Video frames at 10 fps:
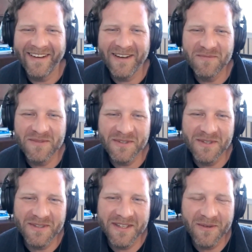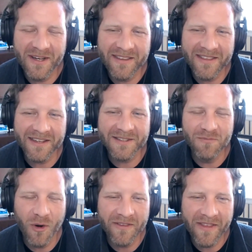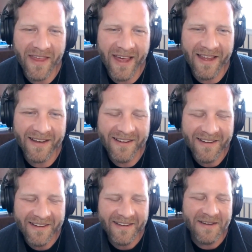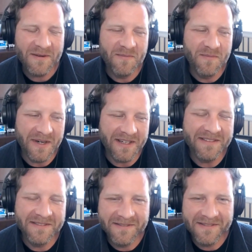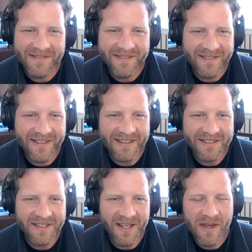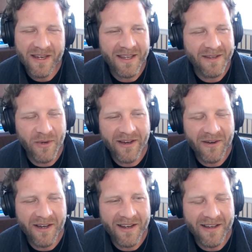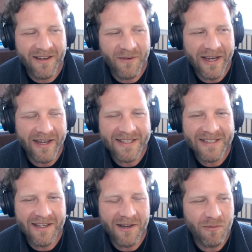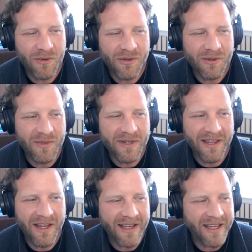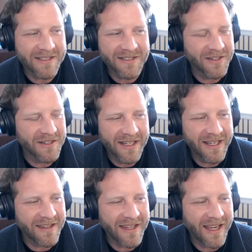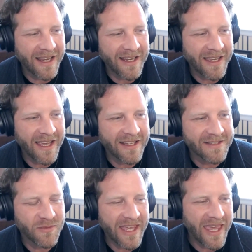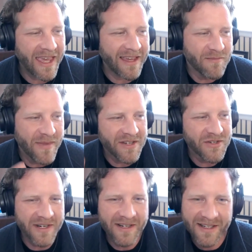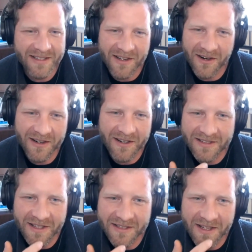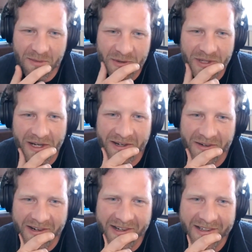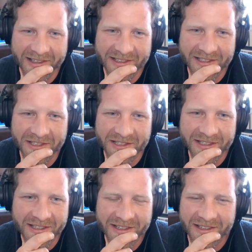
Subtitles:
Absolutely. Well, I think it's more than that, but we gotta stay humble, but luck is certainly a thing, and we can't measure it. That's the hardest thing about luck, right? It's such a